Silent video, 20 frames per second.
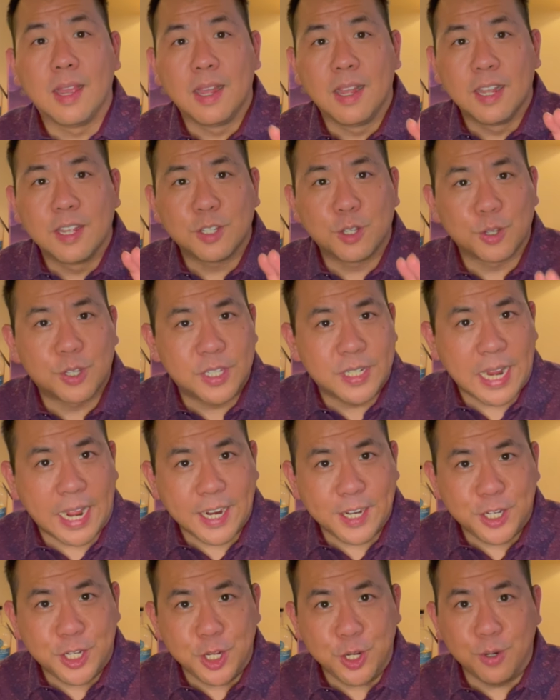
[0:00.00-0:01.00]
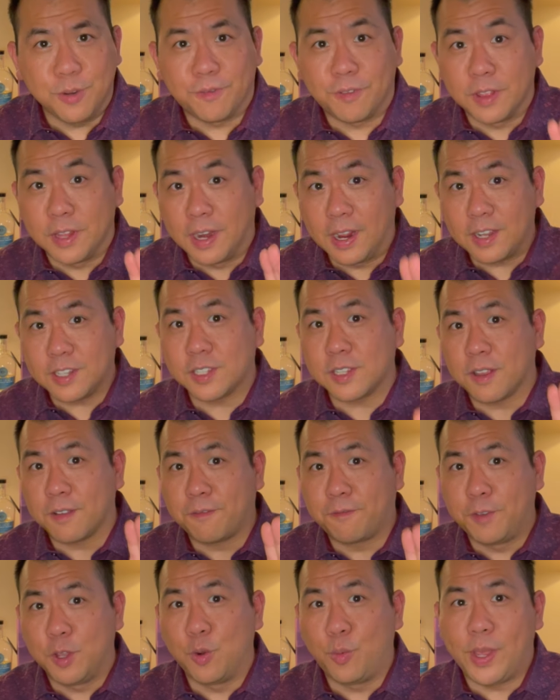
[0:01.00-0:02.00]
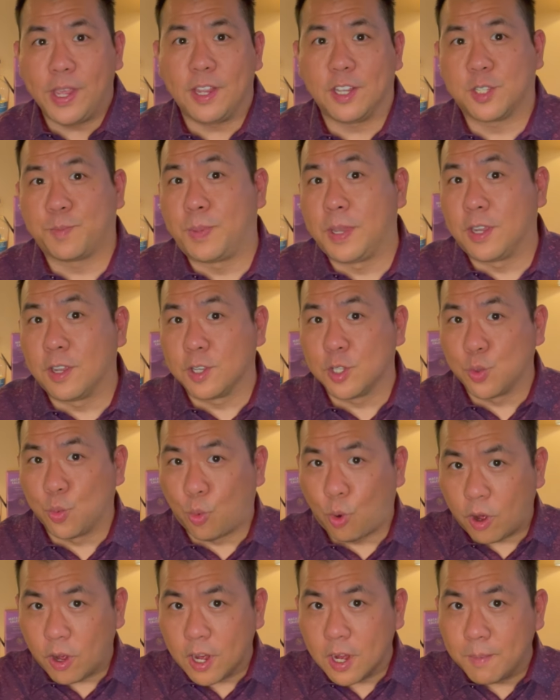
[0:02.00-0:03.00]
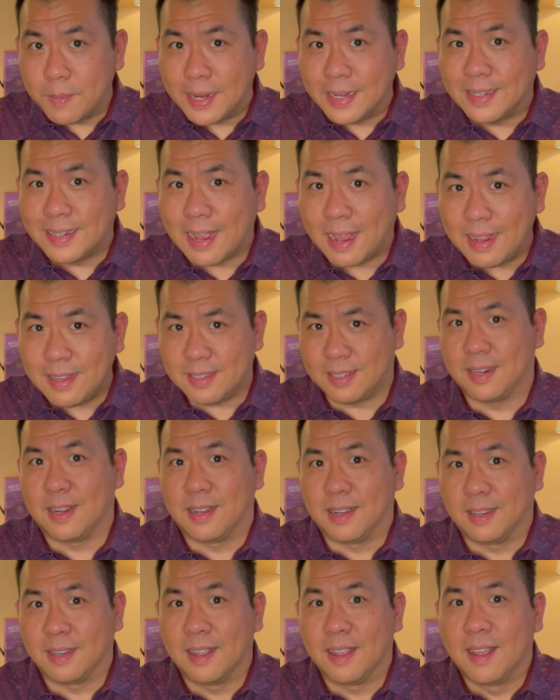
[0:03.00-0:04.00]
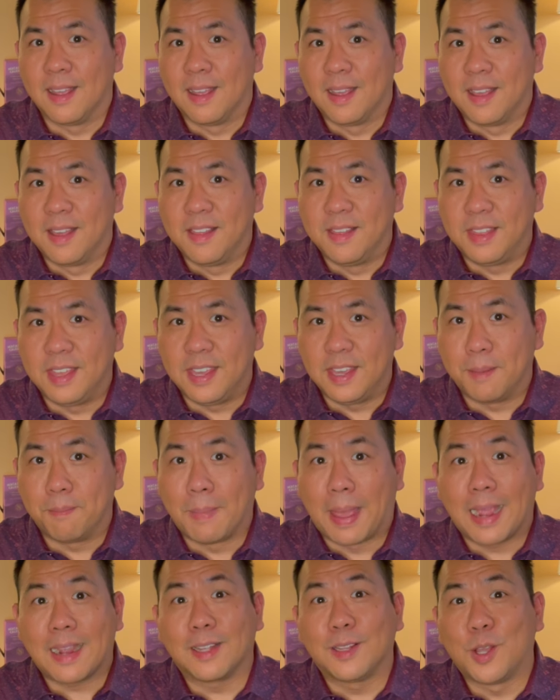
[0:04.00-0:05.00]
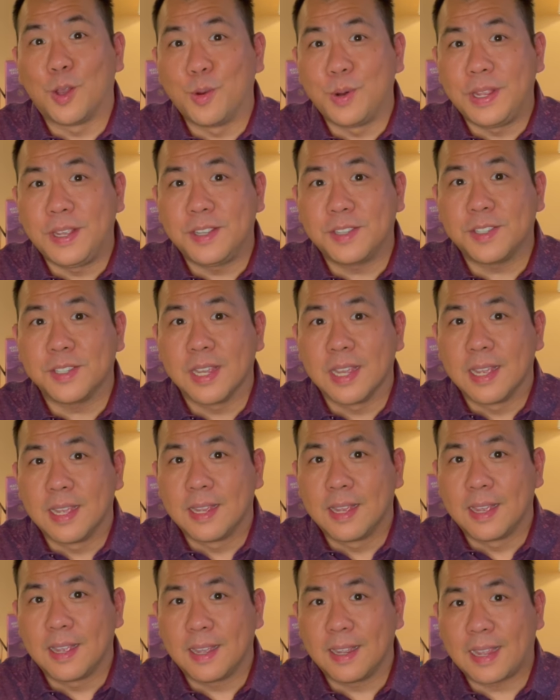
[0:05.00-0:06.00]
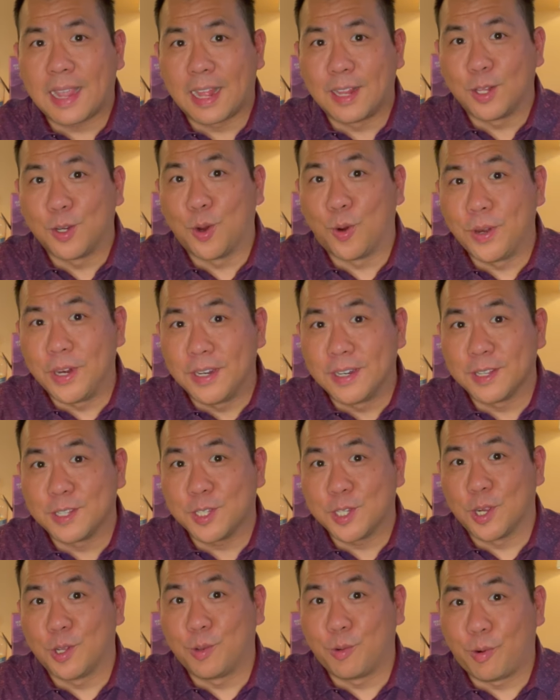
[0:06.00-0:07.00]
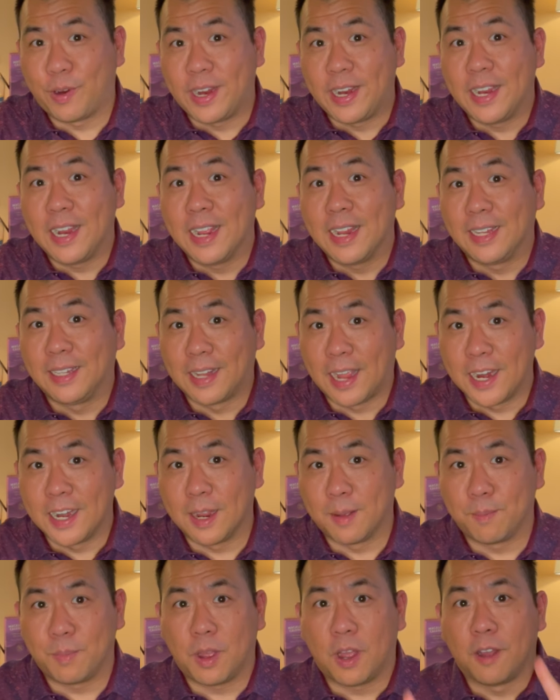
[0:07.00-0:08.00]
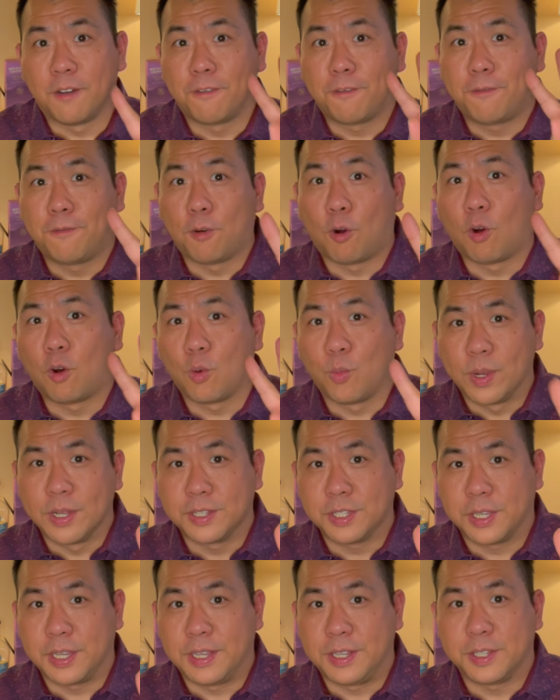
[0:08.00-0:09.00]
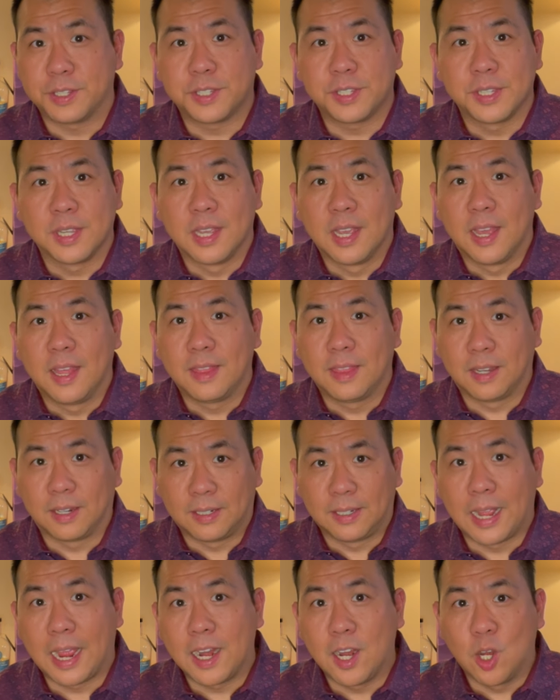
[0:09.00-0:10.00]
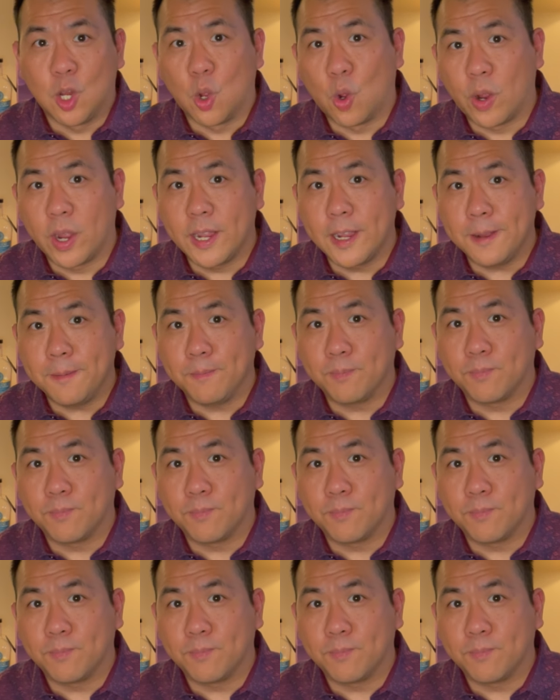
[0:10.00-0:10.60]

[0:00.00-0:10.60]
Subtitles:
So stay tuned for the next few weeks because we're going to be tasting the Macaloneys Caledonian Distillery lineup of 4 whiskeys: the Glenloy,